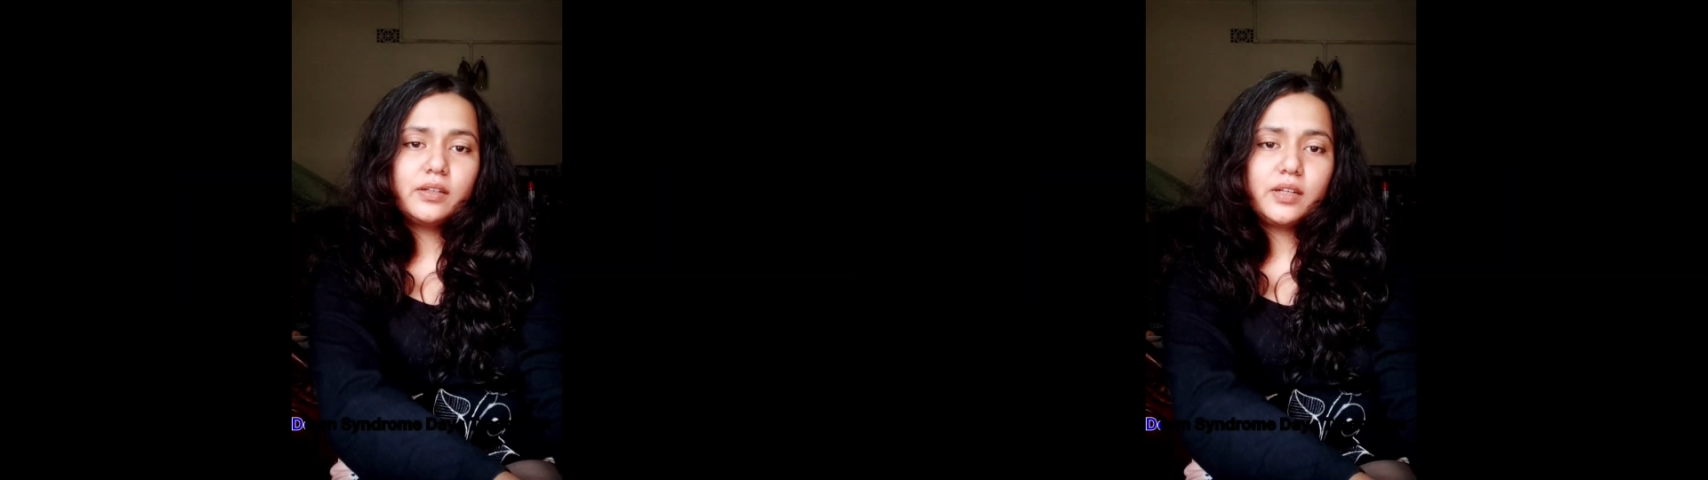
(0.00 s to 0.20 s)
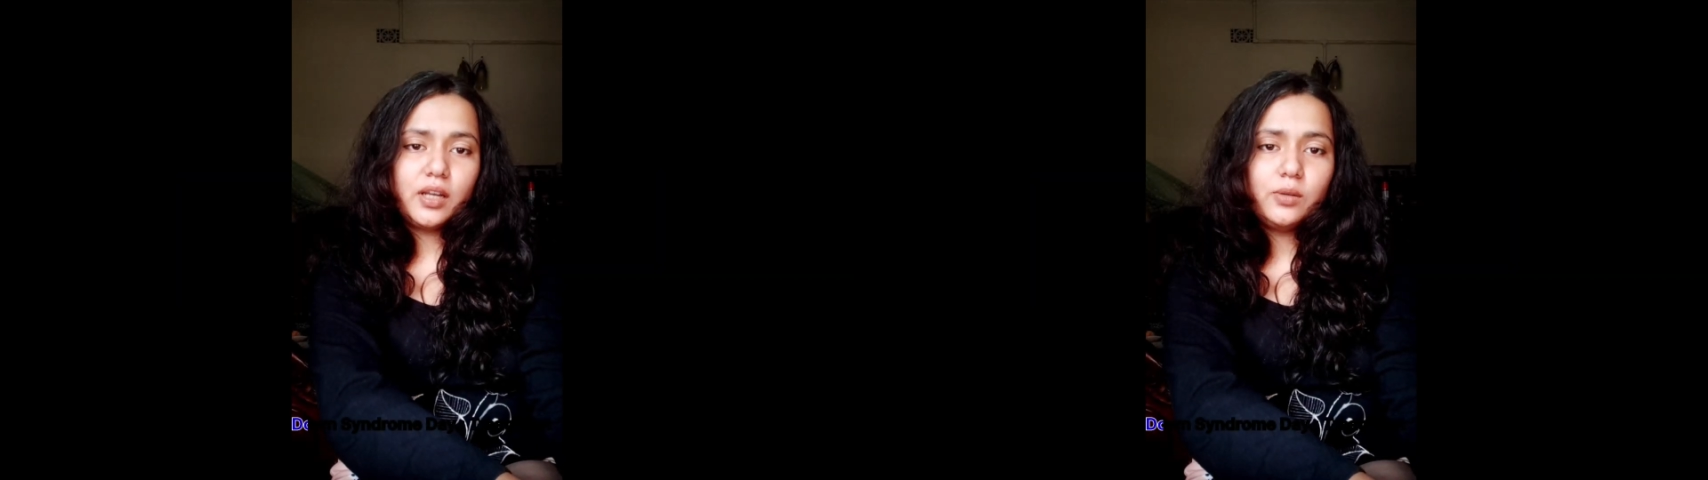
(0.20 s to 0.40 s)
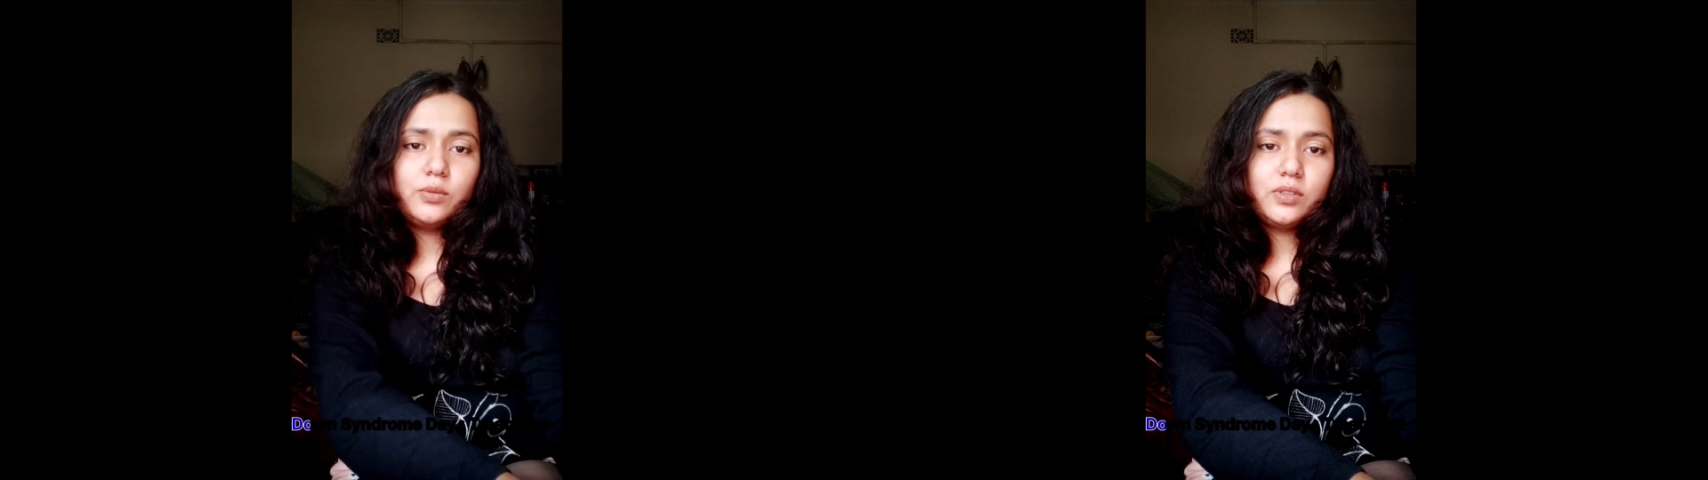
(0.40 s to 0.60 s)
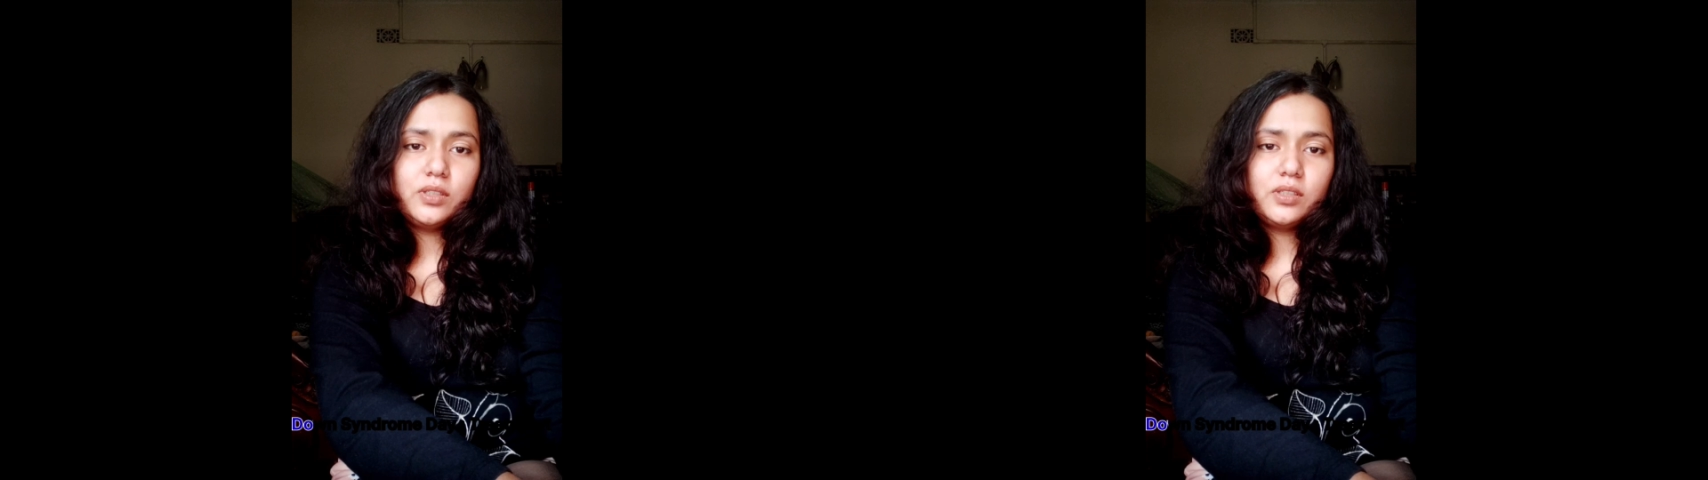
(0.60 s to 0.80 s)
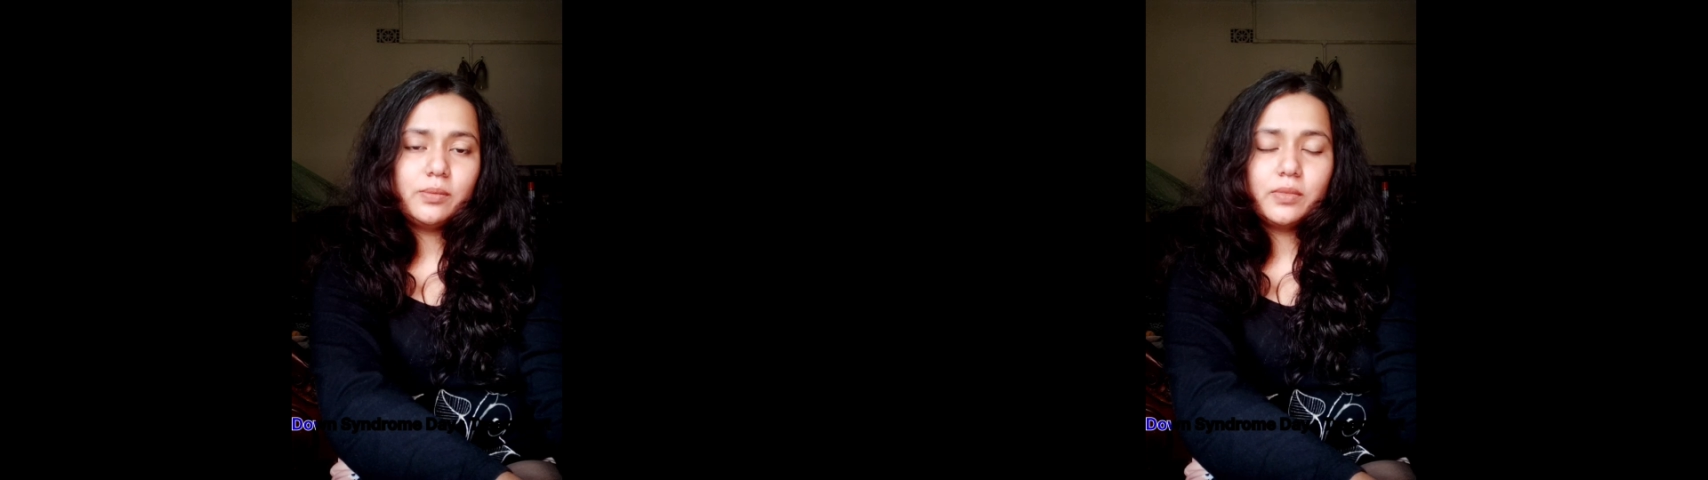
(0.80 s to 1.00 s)
Down
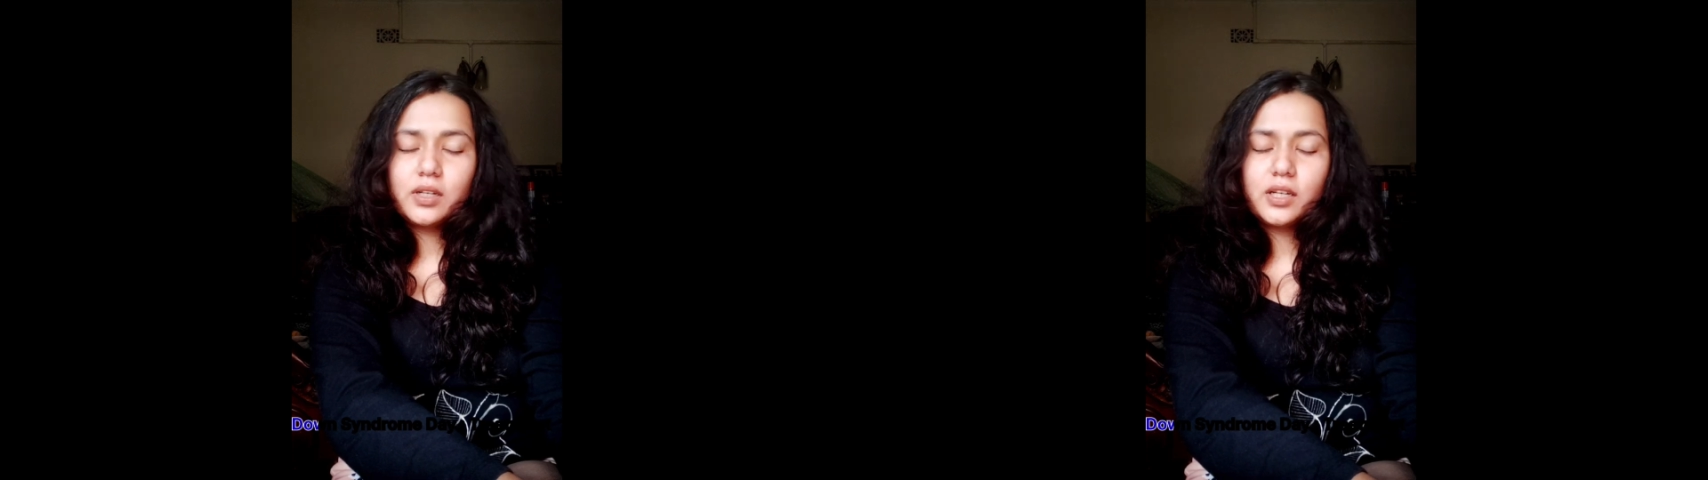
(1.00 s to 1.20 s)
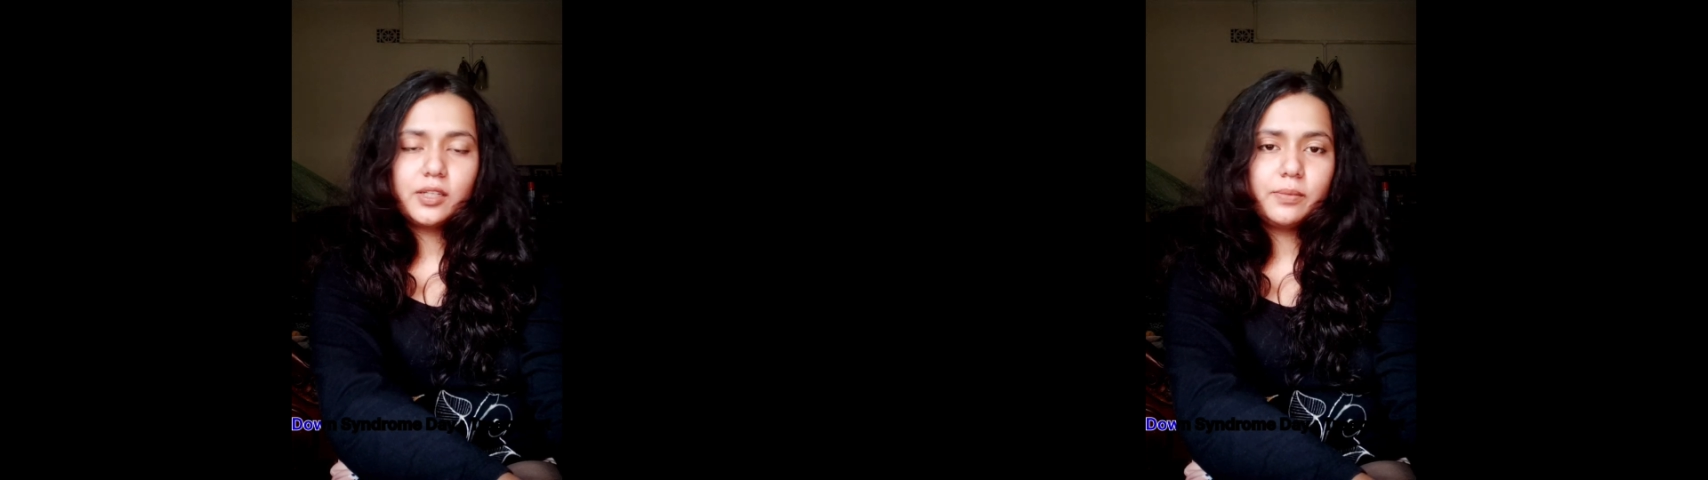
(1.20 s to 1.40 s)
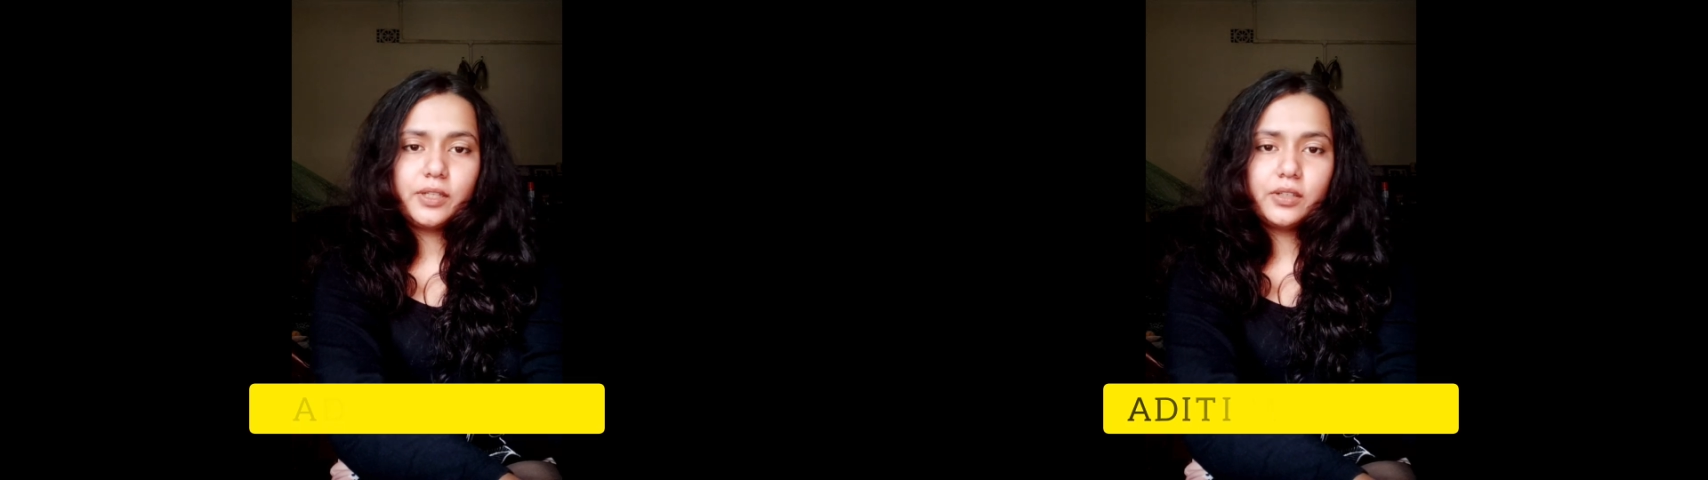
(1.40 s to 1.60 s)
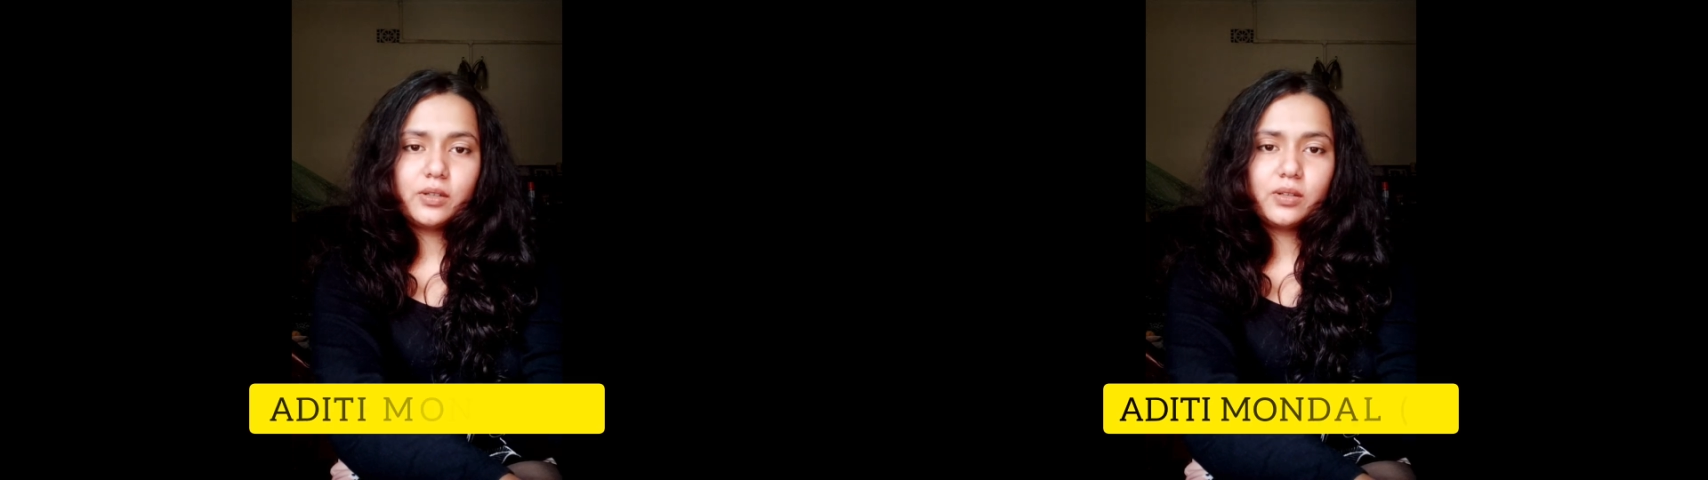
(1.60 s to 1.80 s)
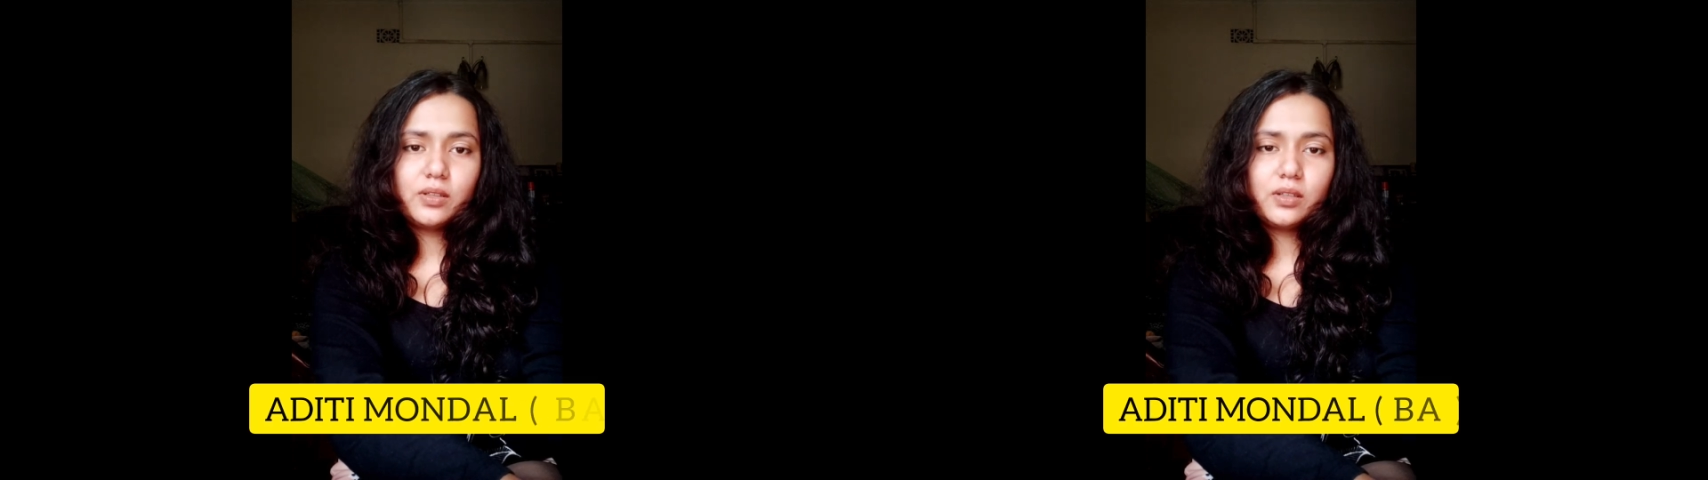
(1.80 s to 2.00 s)
syndrome can be cured.